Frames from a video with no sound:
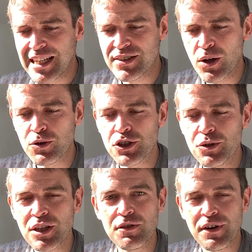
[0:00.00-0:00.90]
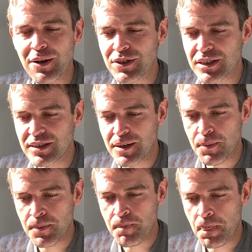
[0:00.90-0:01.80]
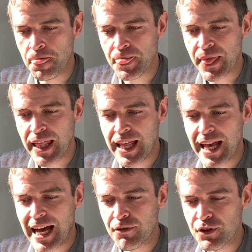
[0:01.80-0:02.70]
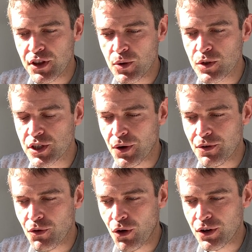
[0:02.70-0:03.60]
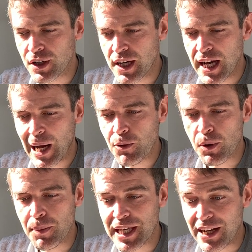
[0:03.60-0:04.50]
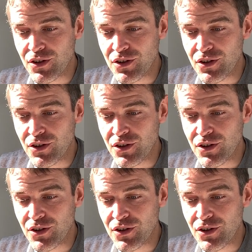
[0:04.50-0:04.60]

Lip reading: "It's an old shoe that you found at the tip." Everything was going wrong. I would probably get